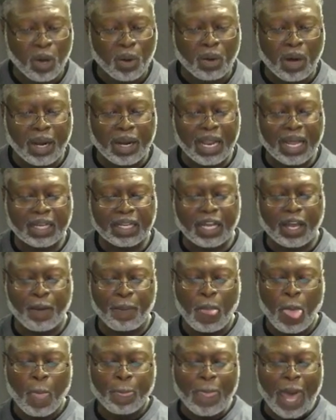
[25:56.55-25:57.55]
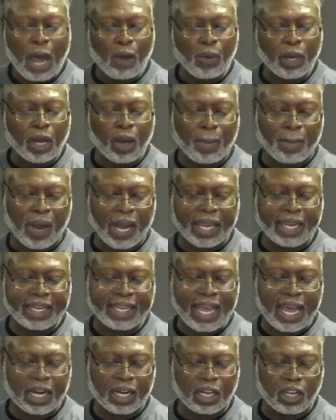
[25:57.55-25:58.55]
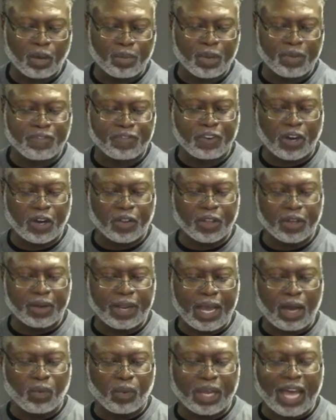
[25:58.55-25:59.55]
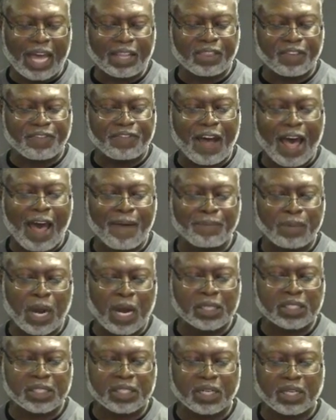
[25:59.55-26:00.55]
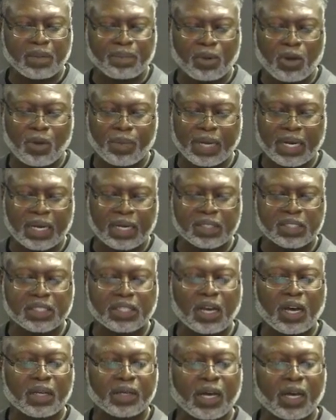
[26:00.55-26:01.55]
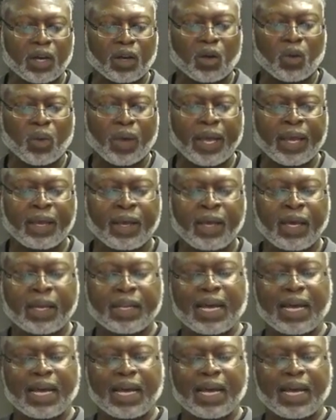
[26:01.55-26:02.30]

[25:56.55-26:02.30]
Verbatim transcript: But listen, now we're going to break it down a little bit further. Now, we got the five parts of the performance of the song out of the way.